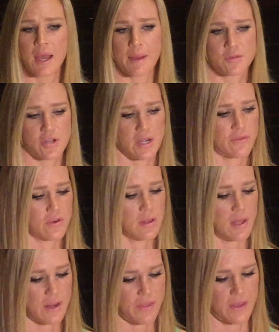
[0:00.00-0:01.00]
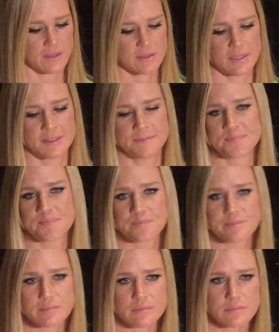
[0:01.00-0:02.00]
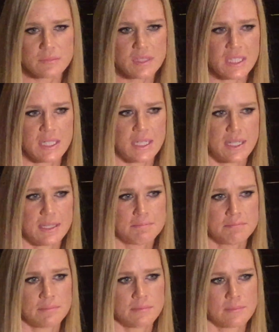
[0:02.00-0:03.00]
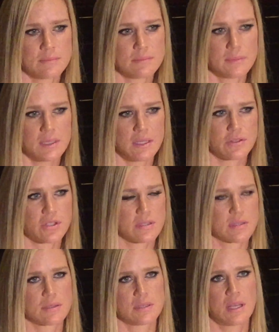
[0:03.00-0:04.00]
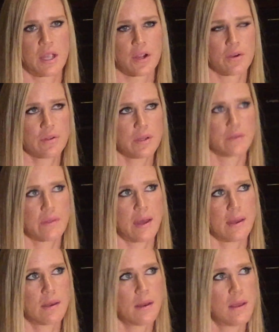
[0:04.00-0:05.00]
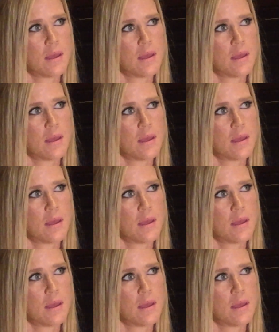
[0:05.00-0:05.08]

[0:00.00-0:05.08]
I'm training for a lot of things. And I was just saying earlier that